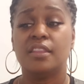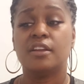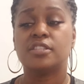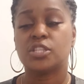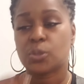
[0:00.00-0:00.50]

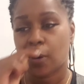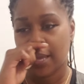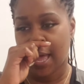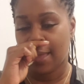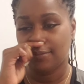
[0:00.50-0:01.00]
There's a
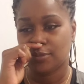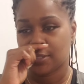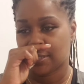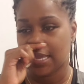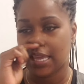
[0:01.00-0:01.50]
story I'm
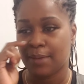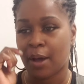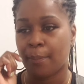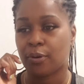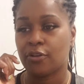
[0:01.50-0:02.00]
just thinking
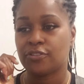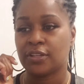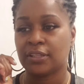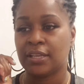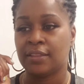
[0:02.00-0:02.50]
about
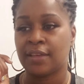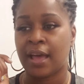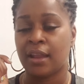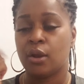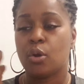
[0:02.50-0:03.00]
personally
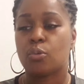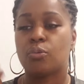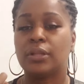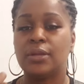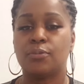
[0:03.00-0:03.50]
that
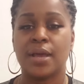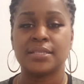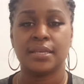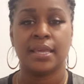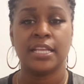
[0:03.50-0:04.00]
really
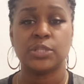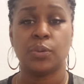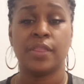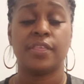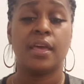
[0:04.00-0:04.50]
resonates
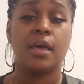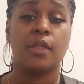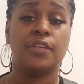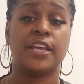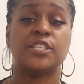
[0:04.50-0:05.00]
with
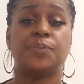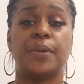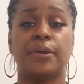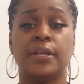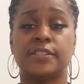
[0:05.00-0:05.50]
the
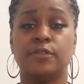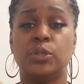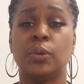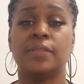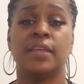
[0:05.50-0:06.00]
experience of
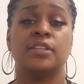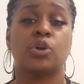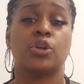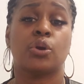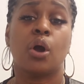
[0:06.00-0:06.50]
doing things
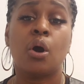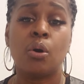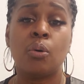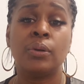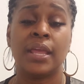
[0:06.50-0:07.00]
on your
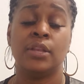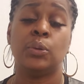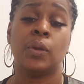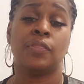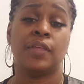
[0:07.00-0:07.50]
own
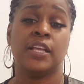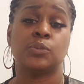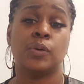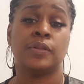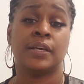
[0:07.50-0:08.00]
and doing
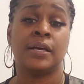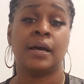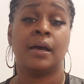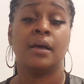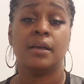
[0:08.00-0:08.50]
things with
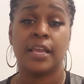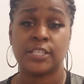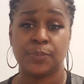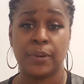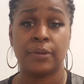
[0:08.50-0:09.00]
an
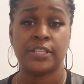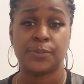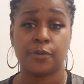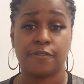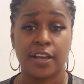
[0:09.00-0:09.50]

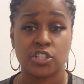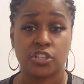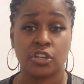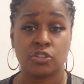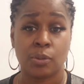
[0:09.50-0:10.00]
experienced
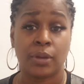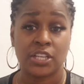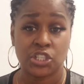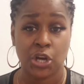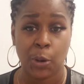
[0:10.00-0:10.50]
professional. So I'm going
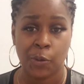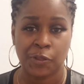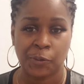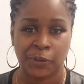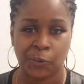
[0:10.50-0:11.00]
to share it
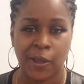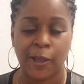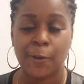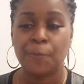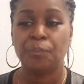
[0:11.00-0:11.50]
with you really
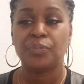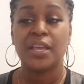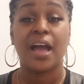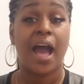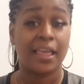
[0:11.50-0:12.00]
quick.
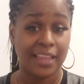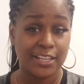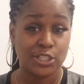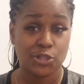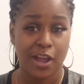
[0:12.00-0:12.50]
I
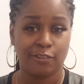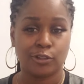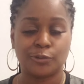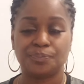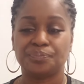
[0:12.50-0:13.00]
like to
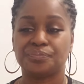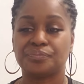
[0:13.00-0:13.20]
travel.